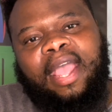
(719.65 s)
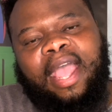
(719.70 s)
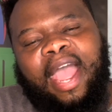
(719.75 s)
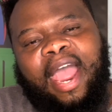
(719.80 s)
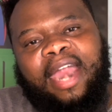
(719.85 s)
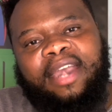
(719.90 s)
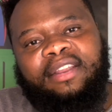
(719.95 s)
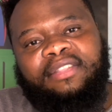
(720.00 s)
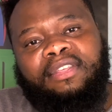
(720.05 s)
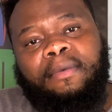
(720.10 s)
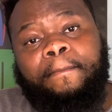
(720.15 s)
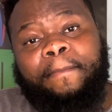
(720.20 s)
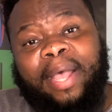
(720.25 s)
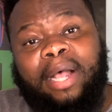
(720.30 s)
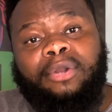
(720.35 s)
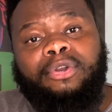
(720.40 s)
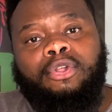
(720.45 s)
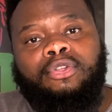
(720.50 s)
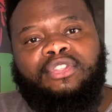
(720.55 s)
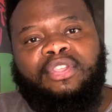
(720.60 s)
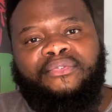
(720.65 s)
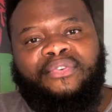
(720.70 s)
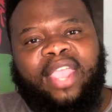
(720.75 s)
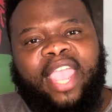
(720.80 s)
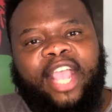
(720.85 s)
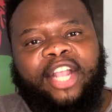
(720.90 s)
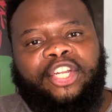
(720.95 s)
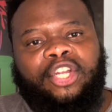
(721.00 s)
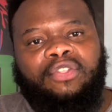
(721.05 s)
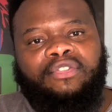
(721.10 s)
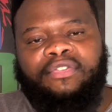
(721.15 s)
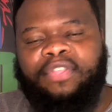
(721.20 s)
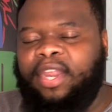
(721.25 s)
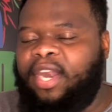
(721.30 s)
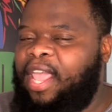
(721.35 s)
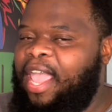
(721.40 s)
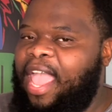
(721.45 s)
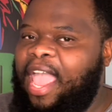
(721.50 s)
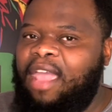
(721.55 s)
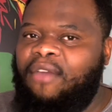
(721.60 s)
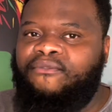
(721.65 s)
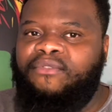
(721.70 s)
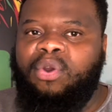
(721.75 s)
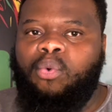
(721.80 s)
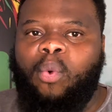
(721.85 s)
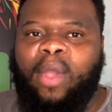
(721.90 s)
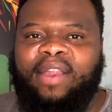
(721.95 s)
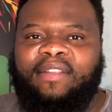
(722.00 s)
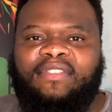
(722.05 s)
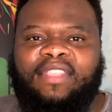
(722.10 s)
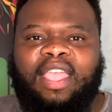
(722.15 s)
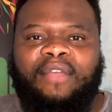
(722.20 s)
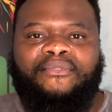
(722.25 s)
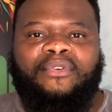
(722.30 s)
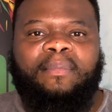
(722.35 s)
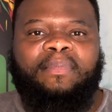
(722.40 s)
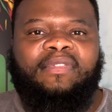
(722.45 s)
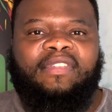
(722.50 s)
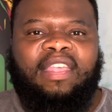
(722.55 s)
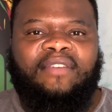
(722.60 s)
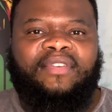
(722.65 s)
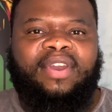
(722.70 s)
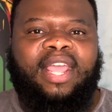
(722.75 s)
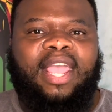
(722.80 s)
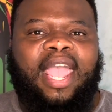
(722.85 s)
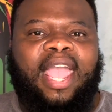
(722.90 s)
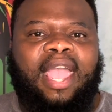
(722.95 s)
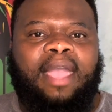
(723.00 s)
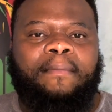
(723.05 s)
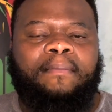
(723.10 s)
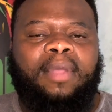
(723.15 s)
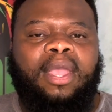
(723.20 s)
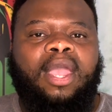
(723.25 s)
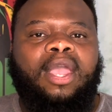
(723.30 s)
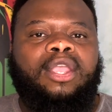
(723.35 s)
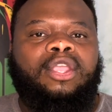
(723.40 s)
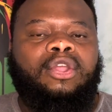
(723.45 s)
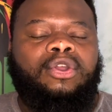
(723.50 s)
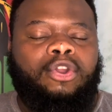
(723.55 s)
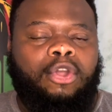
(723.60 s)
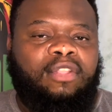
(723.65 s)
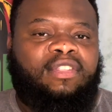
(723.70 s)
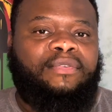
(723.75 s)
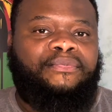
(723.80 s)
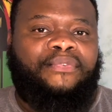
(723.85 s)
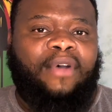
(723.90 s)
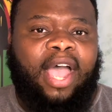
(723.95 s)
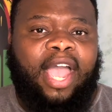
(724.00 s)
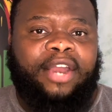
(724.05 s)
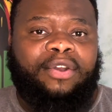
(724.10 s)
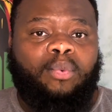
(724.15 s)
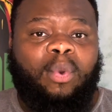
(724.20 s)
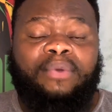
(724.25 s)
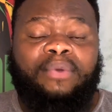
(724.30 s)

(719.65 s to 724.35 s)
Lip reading: and the bell notification so that every Wednesday from 7 a.m. you're notified when